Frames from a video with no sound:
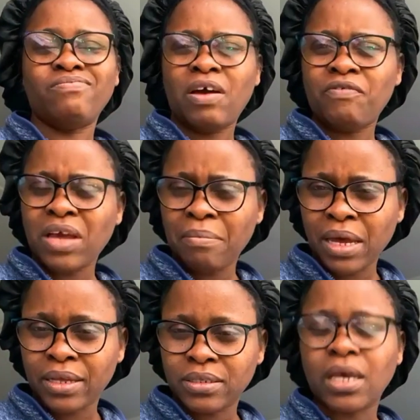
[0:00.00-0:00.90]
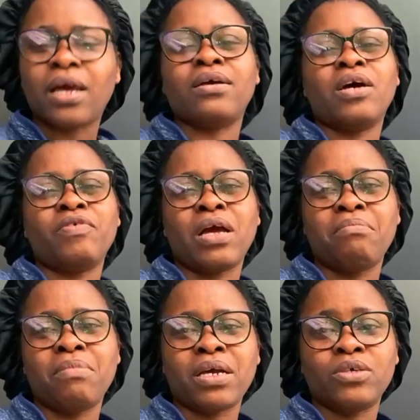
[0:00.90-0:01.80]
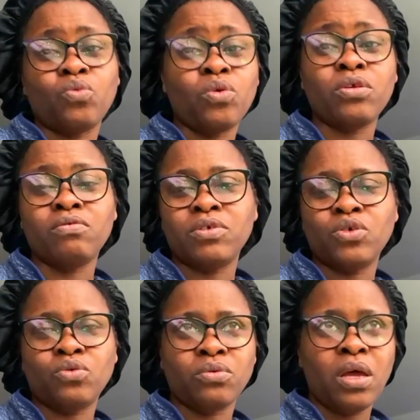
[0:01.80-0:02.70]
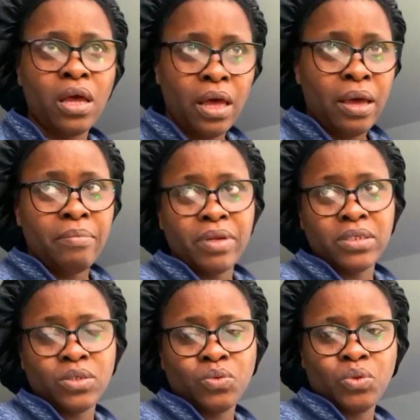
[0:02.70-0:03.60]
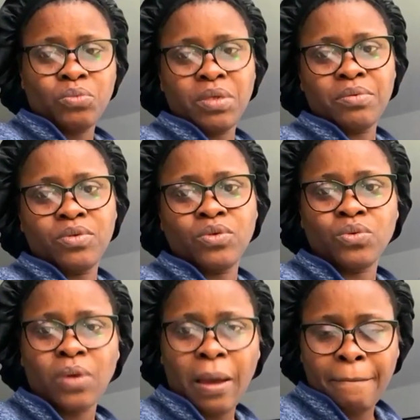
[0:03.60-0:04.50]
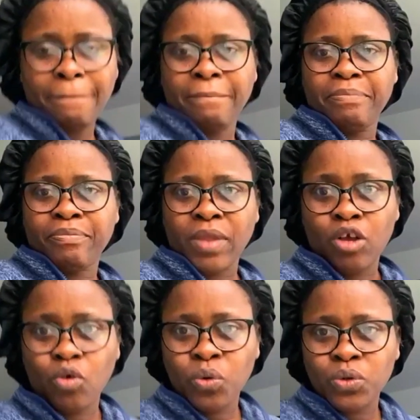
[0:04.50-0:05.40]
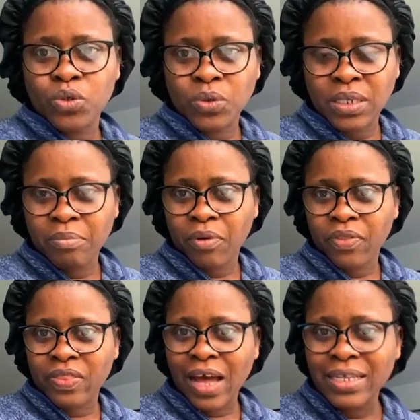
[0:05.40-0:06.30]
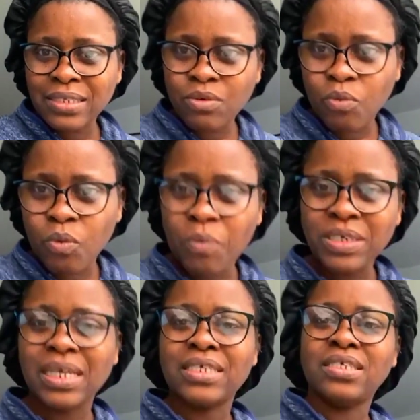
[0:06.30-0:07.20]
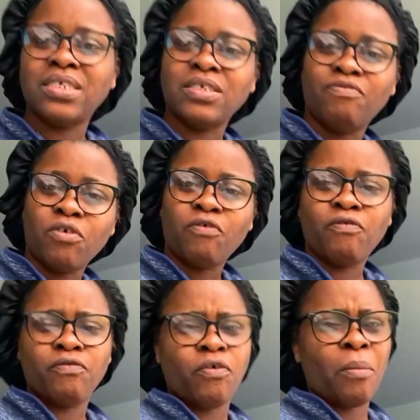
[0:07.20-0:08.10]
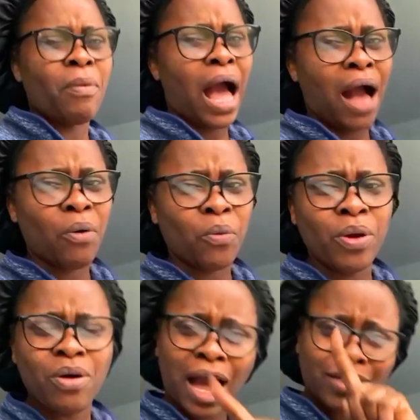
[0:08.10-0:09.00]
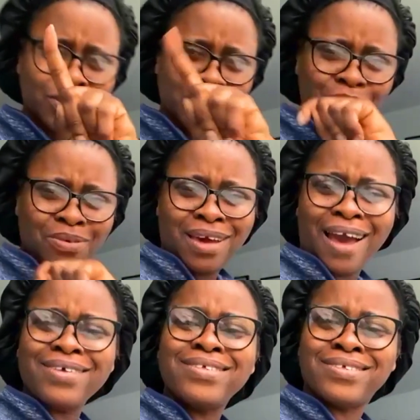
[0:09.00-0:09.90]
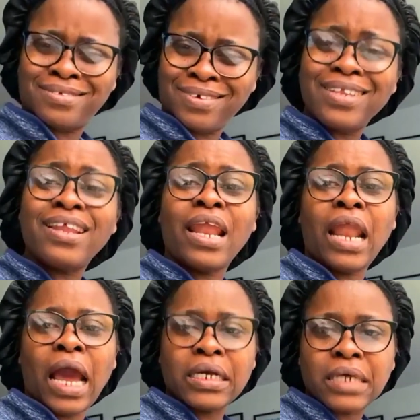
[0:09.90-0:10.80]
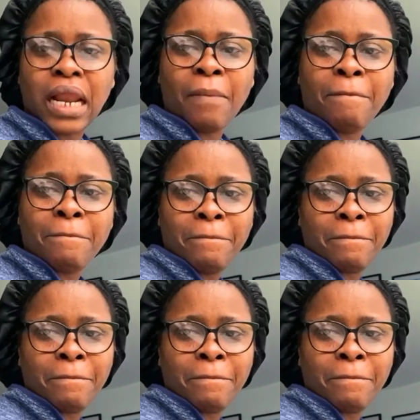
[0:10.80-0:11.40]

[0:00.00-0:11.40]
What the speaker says: African market. Yeah, African market. So one of these two places we should be able to go today. But that's where we're starting this vlog from. We'll catch you guys in the next clip.